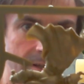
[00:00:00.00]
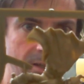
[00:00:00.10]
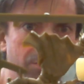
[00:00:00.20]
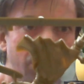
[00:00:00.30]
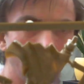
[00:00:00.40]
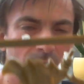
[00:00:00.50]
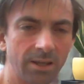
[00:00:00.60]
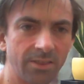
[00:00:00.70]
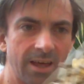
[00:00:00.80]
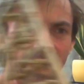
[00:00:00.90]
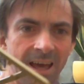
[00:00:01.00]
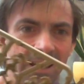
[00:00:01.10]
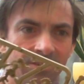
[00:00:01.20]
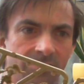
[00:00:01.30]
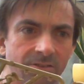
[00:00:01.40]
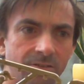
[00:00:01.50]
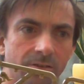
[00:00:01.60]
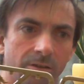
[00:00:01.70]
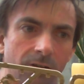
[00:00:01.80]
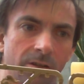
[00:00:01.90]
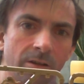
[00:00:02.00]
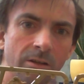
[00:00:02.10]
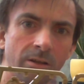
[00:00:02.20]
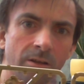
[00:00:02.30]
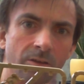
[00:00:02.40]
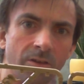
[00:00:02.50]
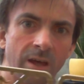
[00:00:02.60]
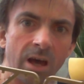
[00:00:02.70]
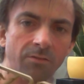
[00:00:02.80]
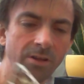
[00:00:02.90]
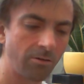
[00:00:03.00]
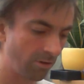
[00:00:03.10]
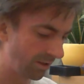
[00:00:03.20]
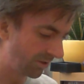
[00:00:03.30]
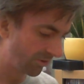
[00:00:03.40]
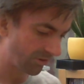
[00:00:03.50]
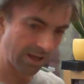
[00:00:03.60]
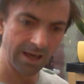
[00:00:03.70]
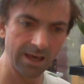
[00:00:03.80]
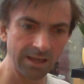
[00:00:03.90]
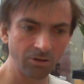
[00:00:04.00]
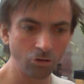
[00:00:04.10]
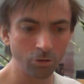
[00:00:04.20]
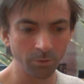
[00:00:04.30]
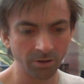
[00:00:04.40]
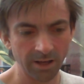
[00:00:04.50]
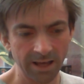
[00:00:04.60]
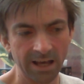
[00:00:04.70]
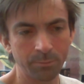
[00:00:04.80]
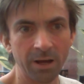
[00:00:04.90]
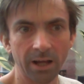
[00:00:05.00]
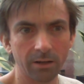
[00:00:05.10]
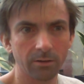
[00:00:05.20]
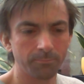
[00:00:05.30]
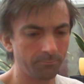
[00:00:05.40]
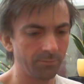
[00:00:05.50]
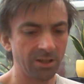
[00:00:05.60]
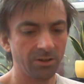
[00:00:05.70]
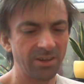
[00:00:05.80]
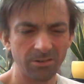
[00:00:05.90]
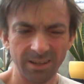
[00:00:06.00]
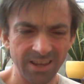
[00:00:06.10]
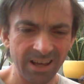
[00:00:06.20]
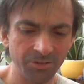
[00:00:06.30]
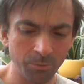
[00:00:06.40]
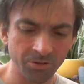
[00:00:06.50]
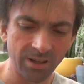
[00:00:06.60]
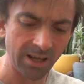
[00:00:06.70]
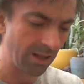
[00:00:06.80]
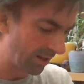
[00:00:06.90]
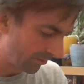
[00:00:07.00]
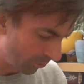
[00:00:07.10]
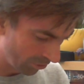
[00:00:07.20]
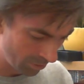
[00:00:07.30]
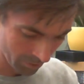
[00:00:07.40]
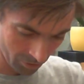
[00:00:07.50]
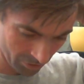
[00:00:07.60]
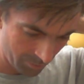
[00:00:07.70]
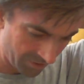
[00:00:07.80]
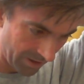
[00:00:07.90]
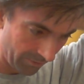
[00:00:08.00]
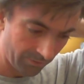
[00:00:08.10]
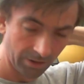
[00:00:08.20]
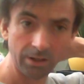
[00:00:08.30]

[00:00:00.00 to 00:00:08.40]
if you don't like their heads, they have now released a human head pack. Because I don't like the heads much, I like the more human looks myself.